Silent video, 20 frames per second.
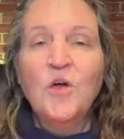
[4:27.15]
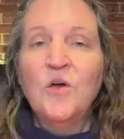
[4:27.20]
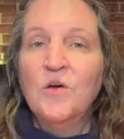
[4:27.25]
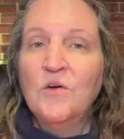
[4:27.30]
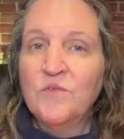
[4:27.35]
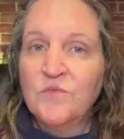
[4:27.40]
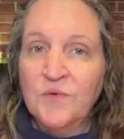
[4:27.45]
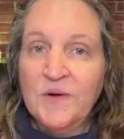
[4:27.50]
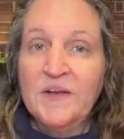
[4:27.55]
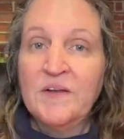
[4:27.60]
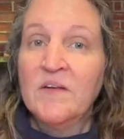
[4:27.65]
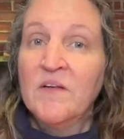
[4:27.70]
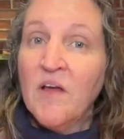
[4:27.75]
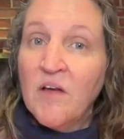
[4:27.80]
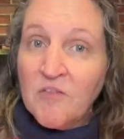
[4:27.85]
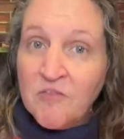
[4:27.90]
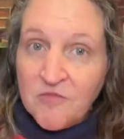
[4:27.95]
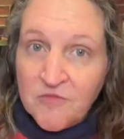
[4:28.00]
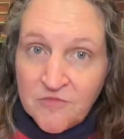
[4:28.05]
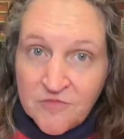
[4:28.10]
who've
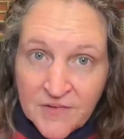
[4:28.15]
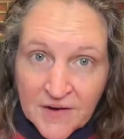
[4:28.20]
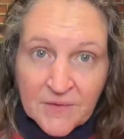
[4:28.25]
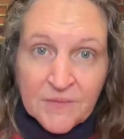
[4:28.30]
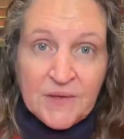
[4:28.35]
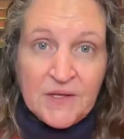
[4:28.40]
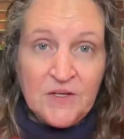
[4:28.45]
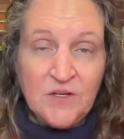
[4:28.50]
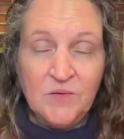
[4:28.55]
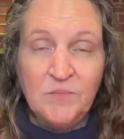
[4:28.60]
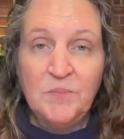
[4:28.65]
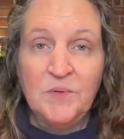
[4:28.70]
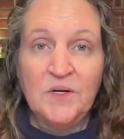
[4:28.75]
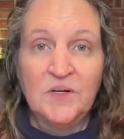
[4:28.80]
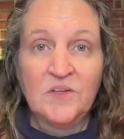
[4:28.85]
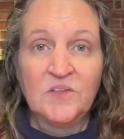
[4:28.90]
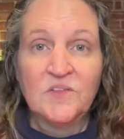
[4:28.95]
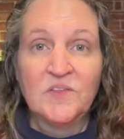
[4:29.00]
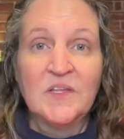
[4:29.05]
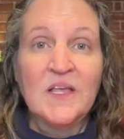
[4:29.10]
written very good
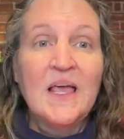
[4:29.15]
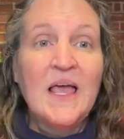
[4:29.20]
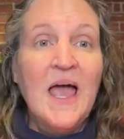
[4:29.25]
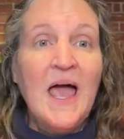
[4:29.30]
books.